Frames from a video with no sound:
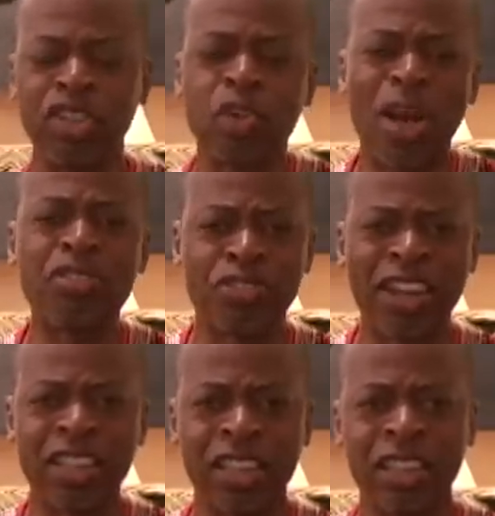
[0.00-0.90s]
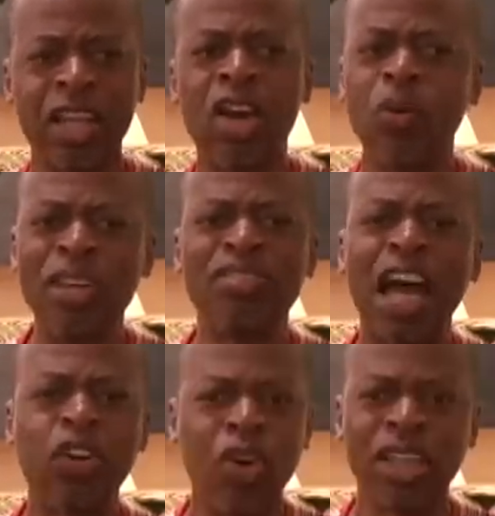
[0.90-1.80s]
Because quite frankly, we've
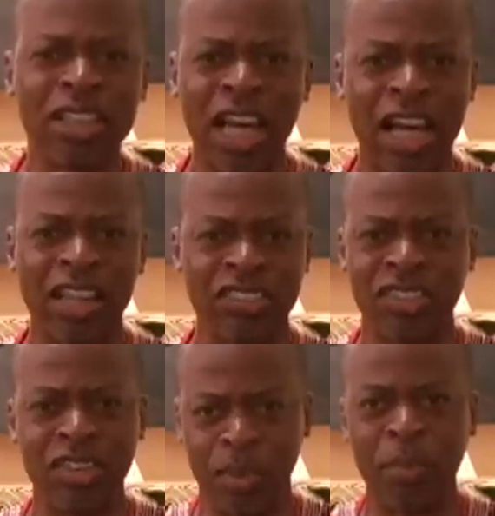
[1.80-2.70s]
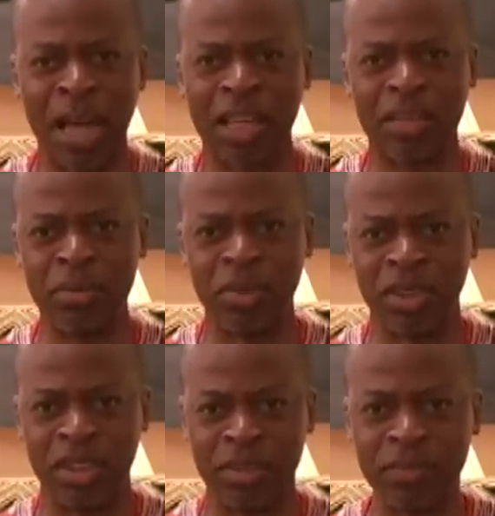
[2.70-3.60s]
not organized the black community.